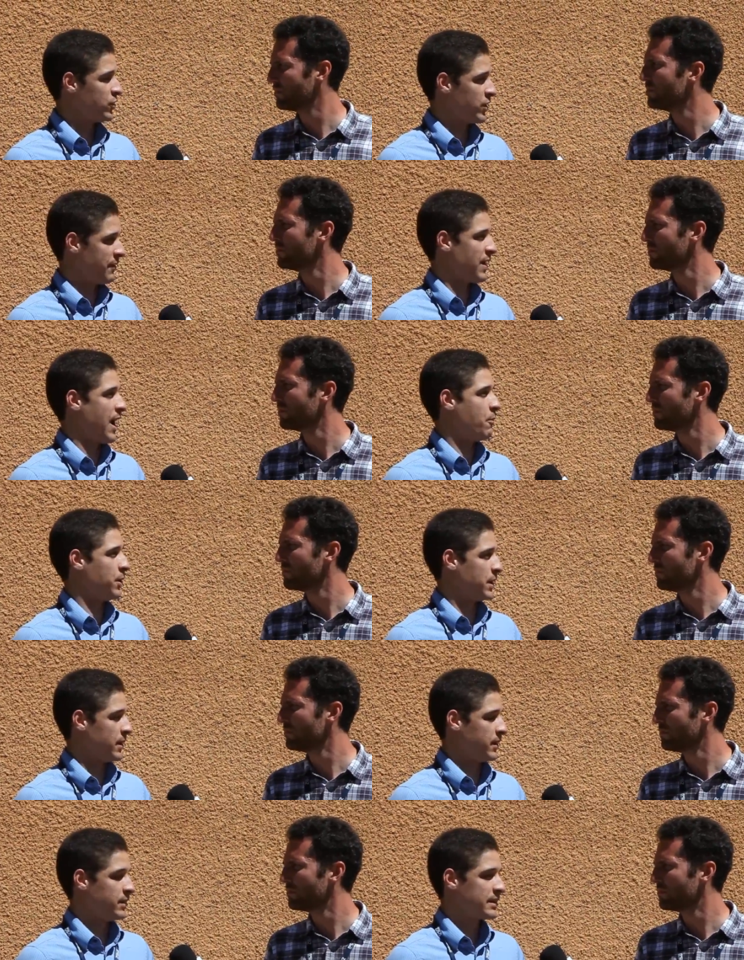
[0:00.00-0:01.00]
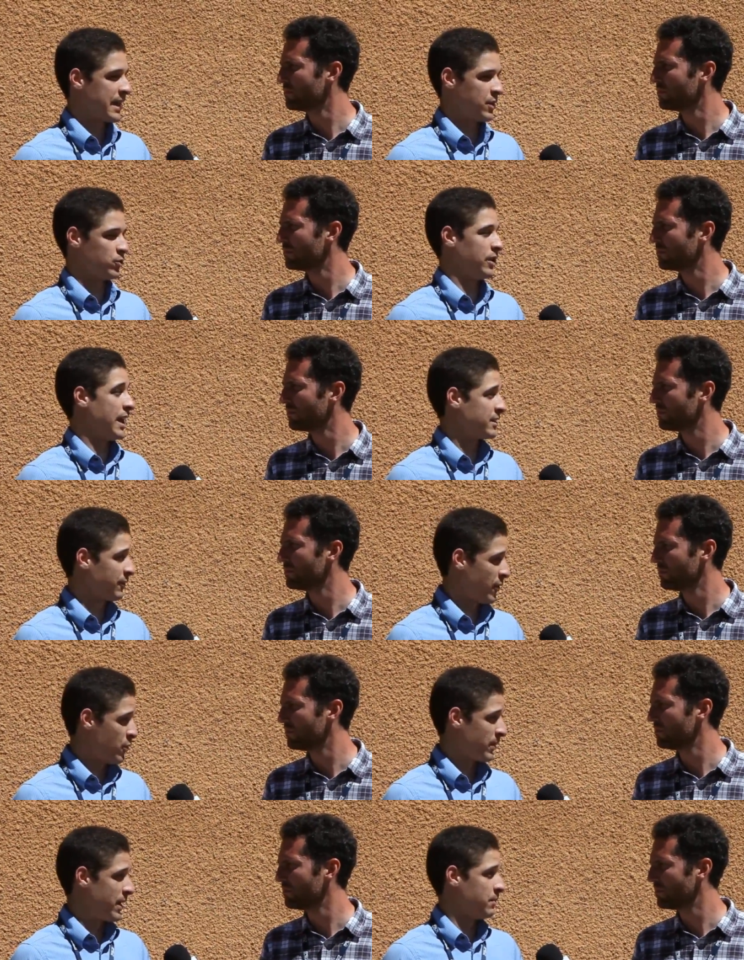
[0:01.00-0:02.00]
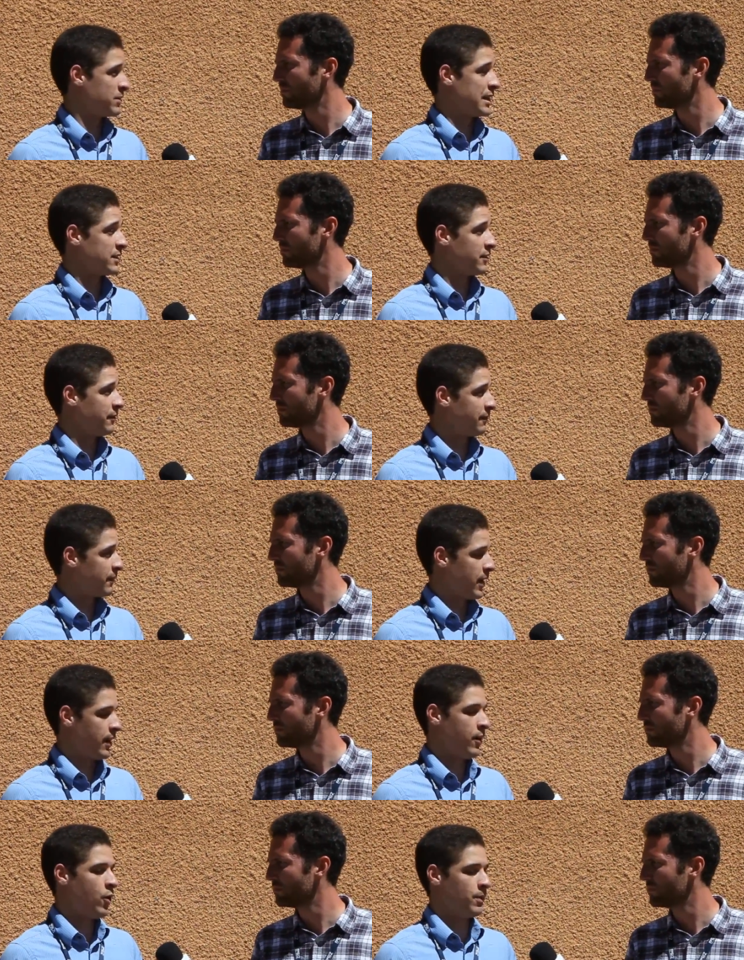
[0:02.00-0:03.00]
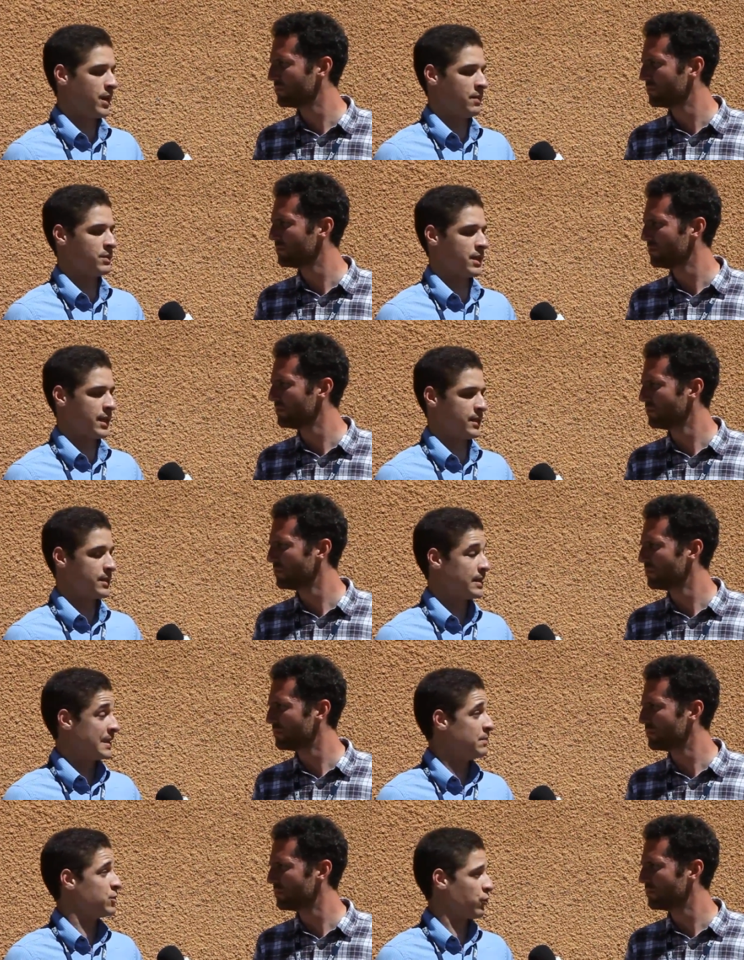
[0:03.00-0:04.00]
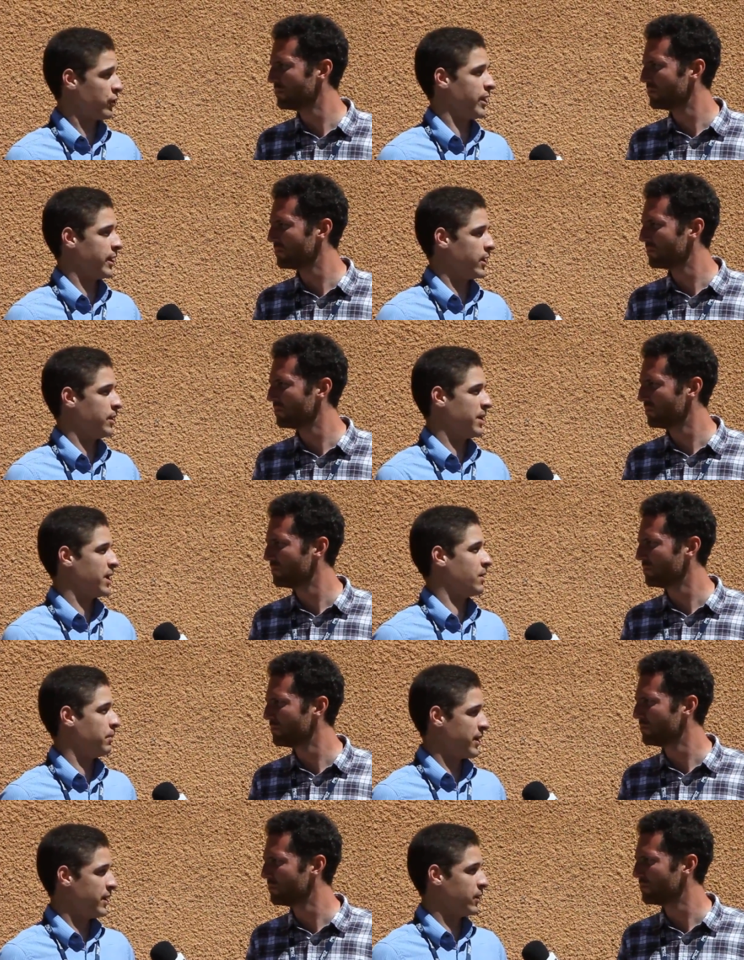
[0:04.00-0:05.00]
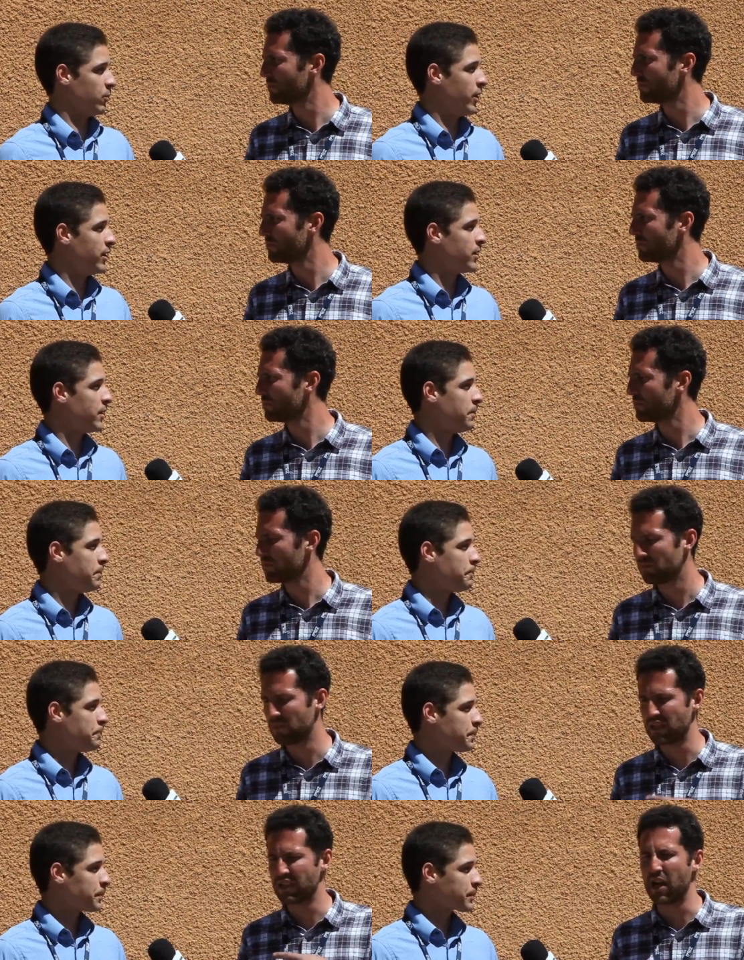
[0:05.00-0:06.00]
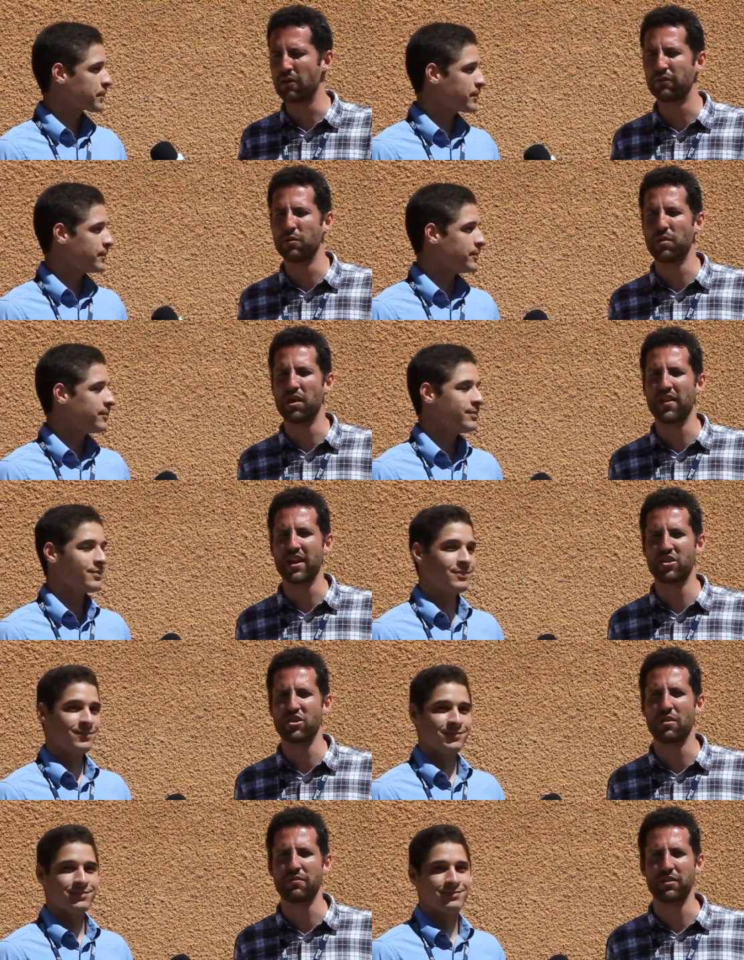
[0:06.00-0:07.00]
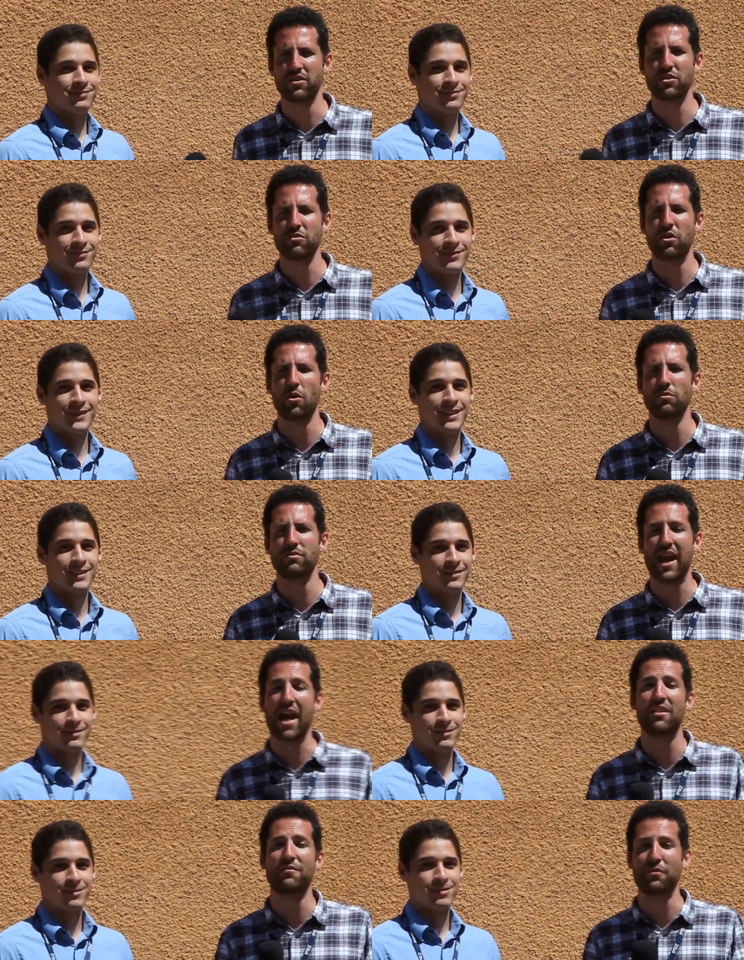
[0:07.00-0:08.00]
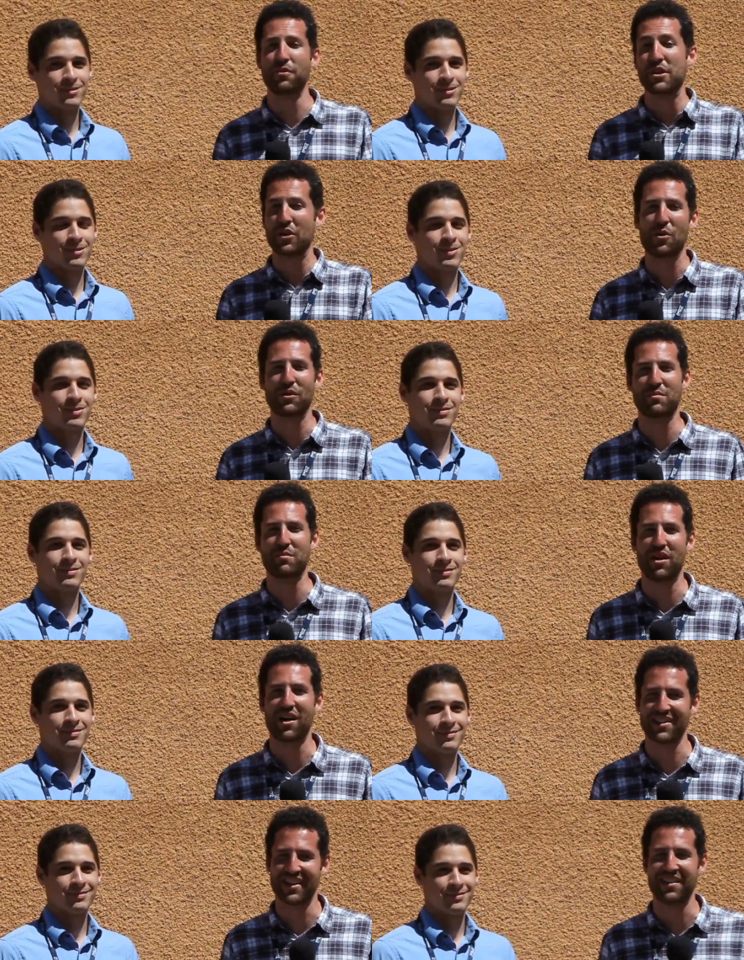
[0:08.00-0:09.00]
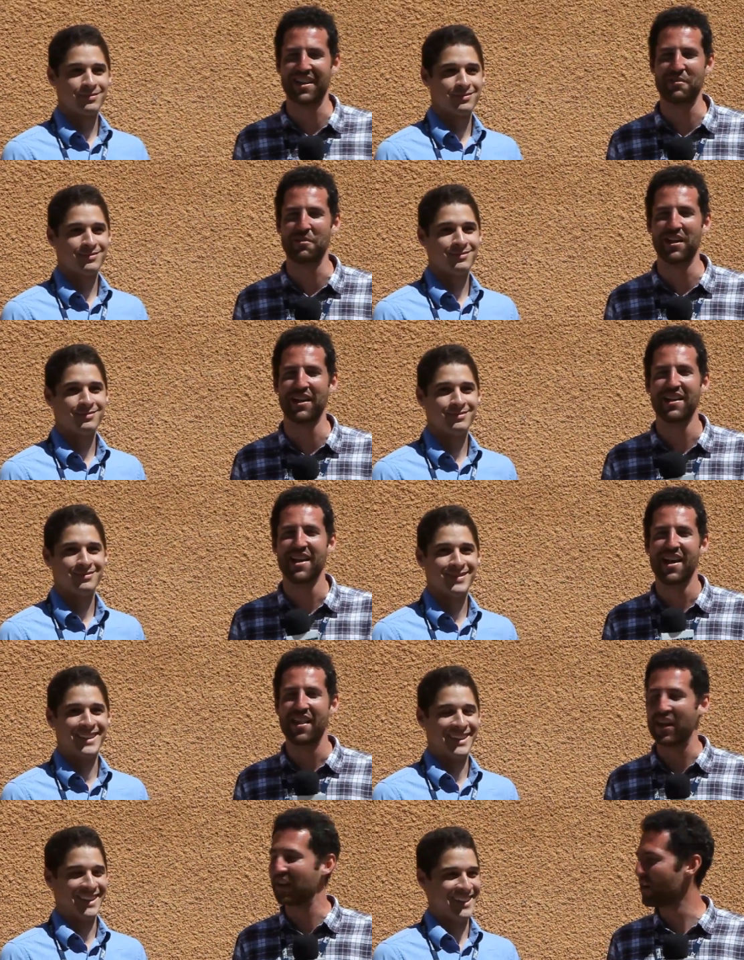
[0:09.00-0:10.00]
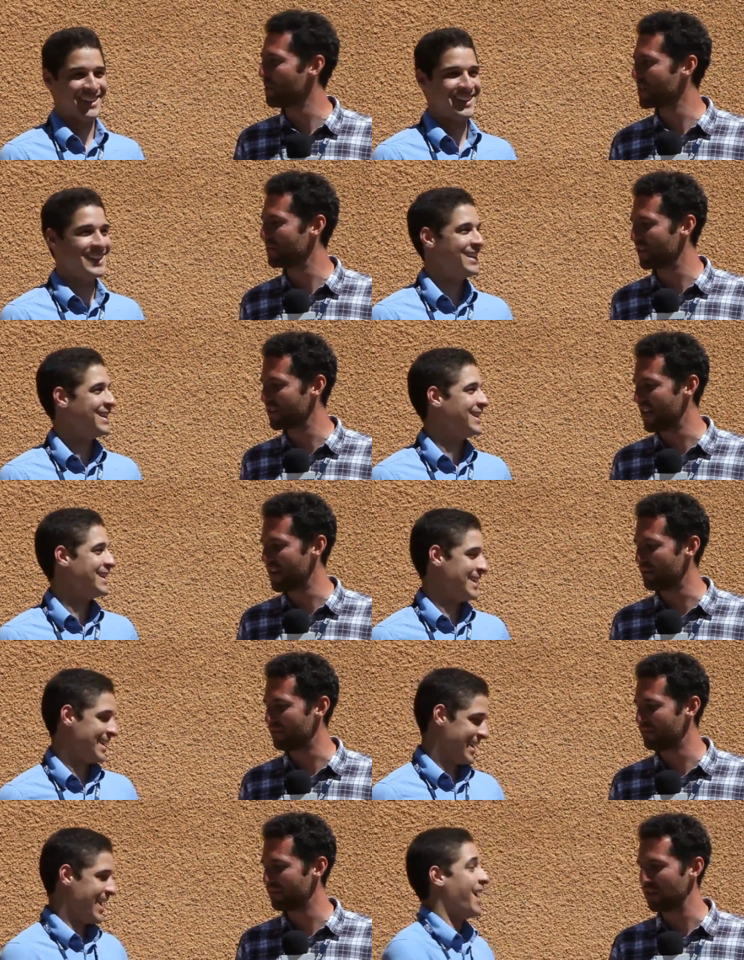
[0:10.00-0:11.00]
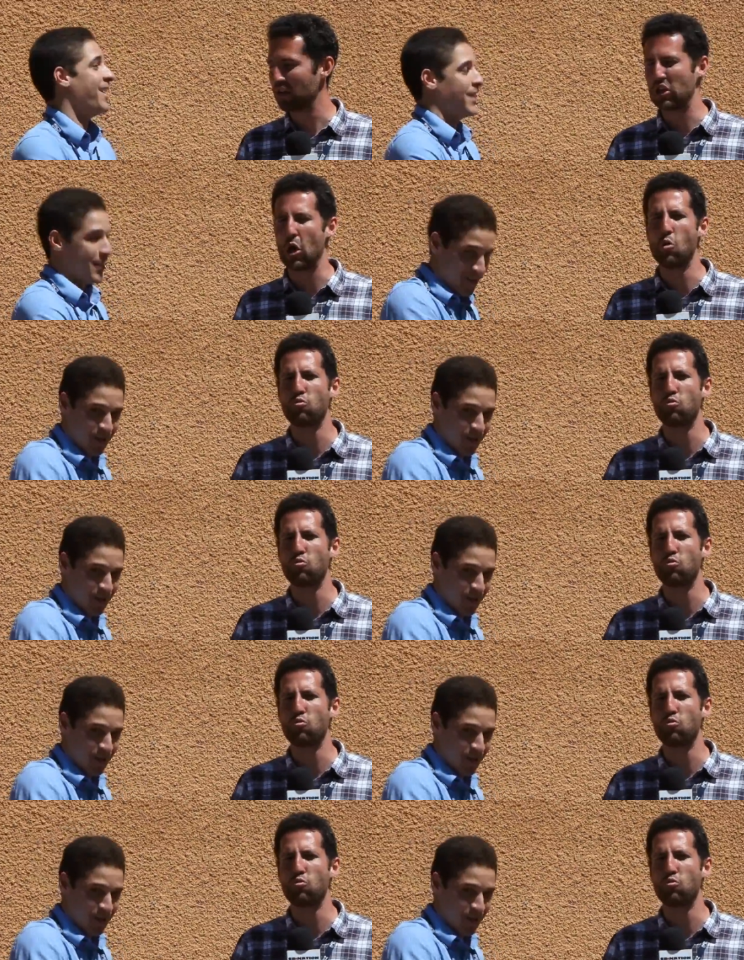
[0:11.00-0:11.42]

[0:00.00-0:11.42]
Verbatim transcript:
Speaker 1: they've got with the schedule. Lots of home games, lots of uh, home games against the teams they're really going to be competing with.
Speaker 2: That's Cal football. That's Sean Fitzhugh, Gold California Golden Blogs. I get it right. Thank you very much for your time. Yeah. Go you.